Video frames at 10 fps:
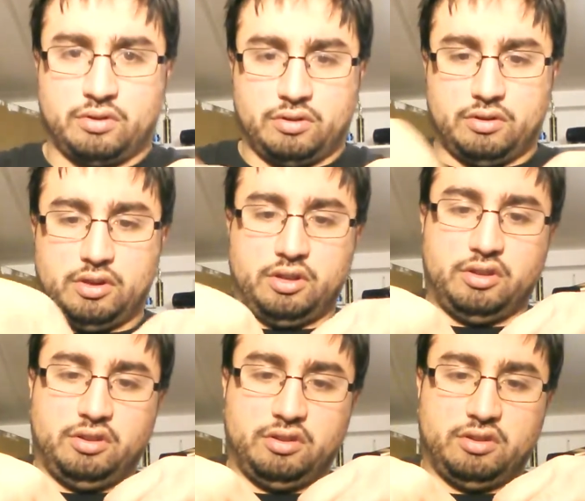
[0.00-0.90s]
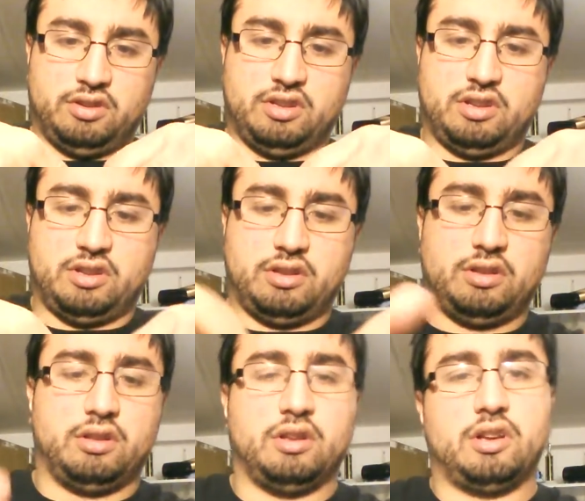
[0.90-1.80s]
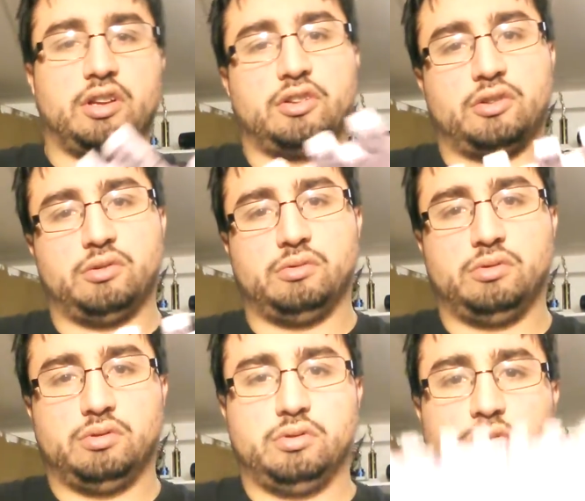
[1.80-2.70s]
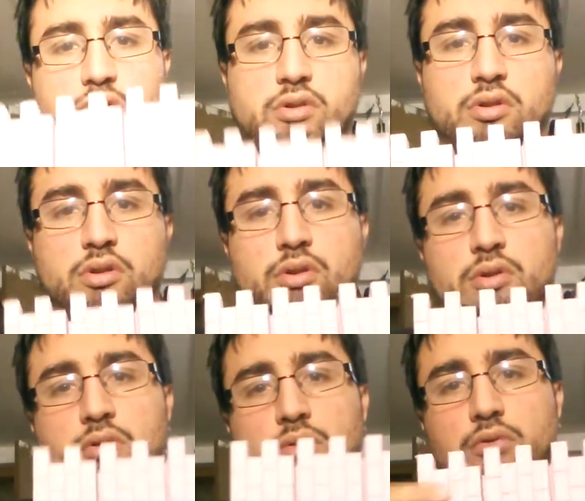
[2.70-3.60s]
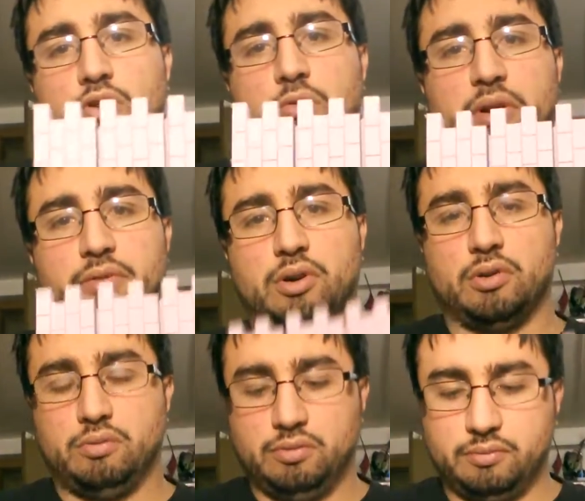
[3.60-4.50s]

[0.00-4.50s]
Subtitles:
Then I go row by row.